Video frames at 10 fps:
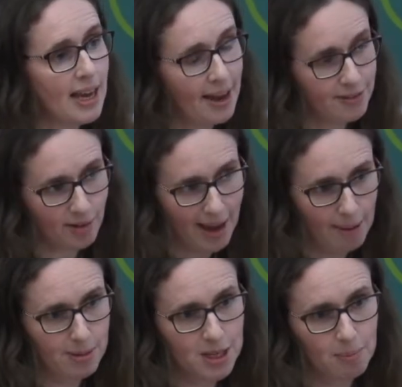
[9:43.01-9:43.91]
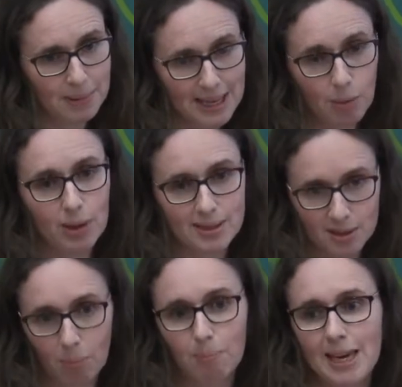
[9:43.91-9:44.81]
If they're able to be with
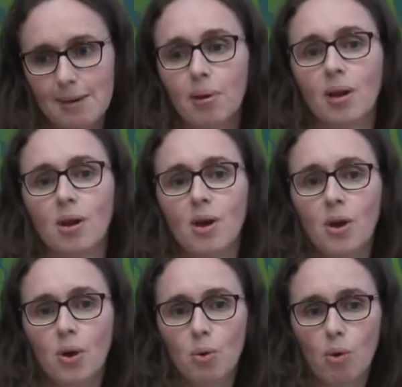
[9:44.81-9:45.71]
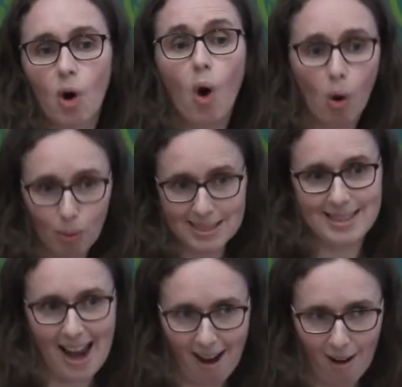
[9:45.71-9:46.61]
some people who were always
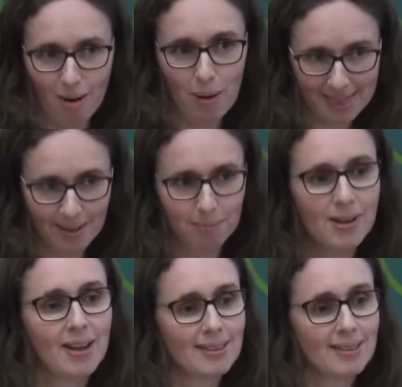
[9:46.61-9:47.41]
there with them,